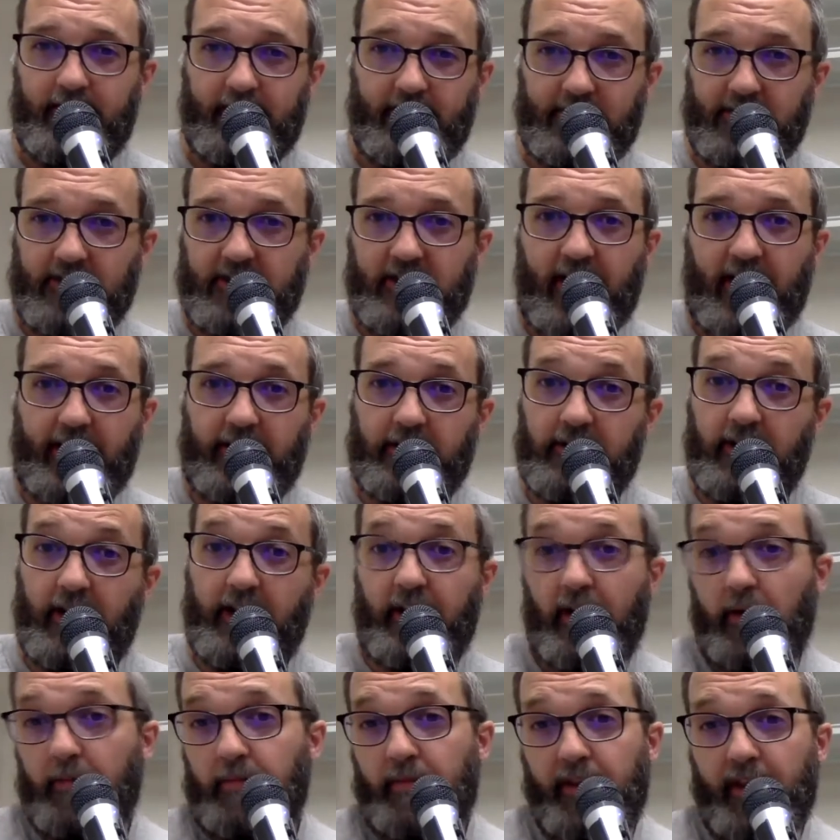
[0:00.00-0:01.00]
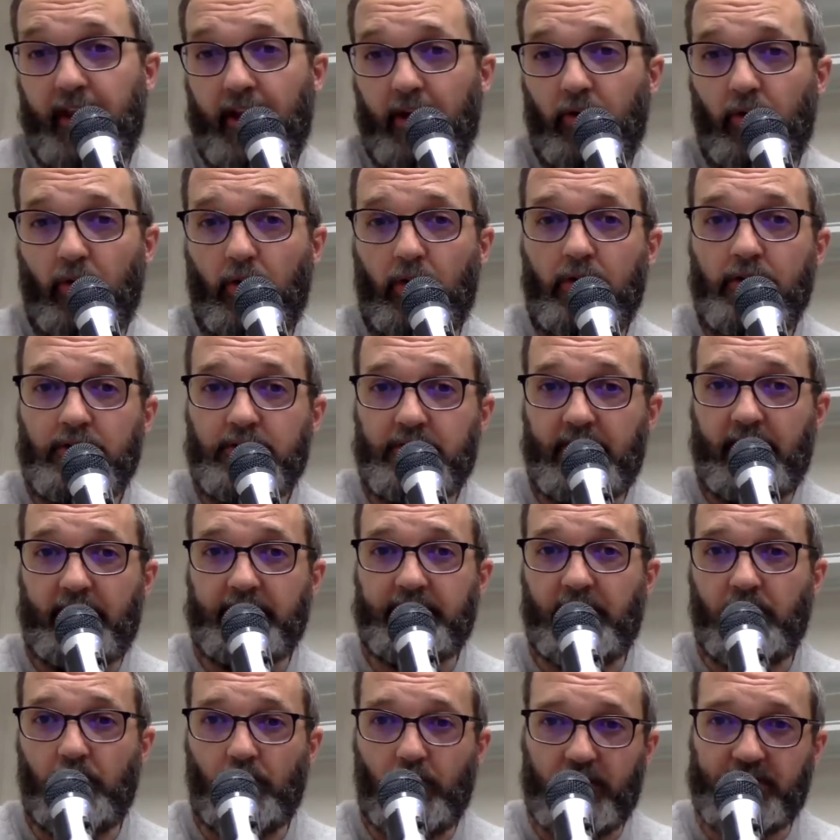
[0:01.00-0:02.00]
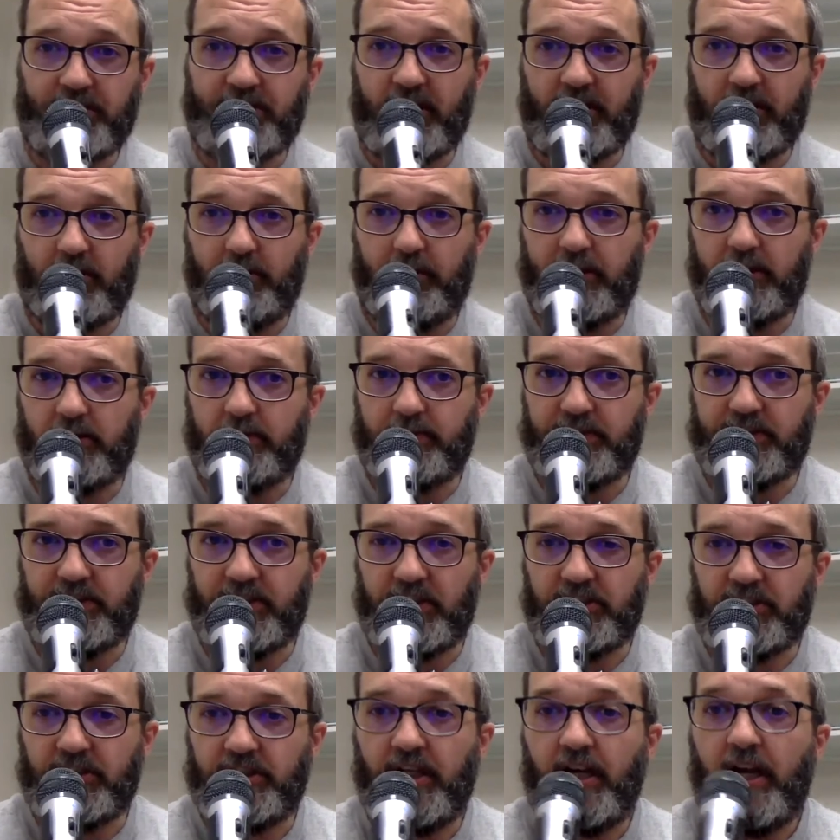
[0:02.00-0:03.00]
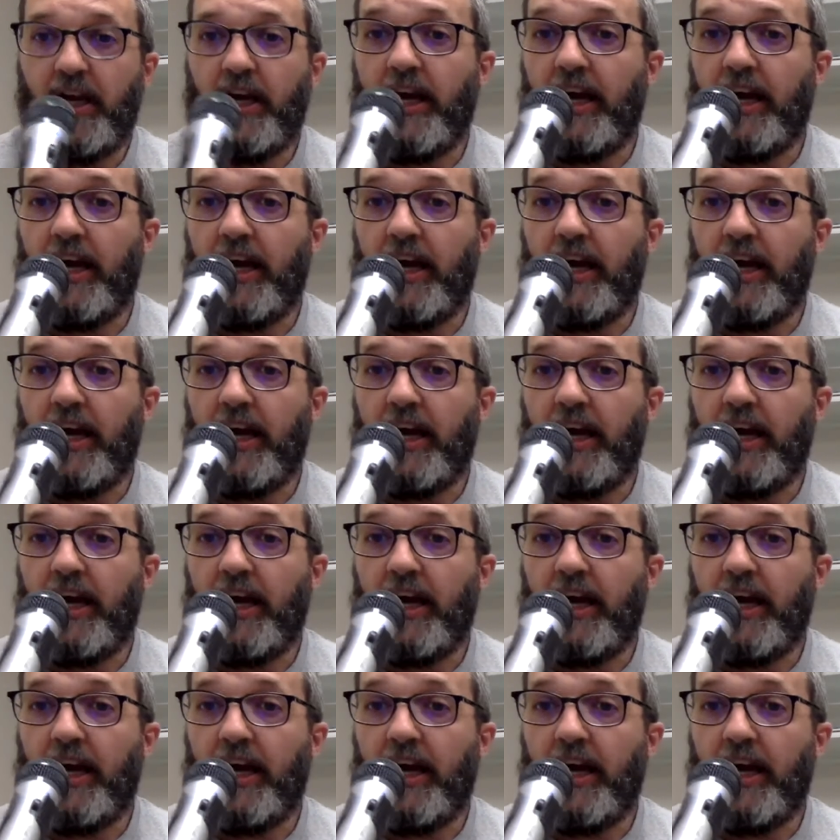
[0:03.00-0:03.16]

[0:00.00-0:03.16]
slider lined up with that hole. So now it's in the 1 centimeter position.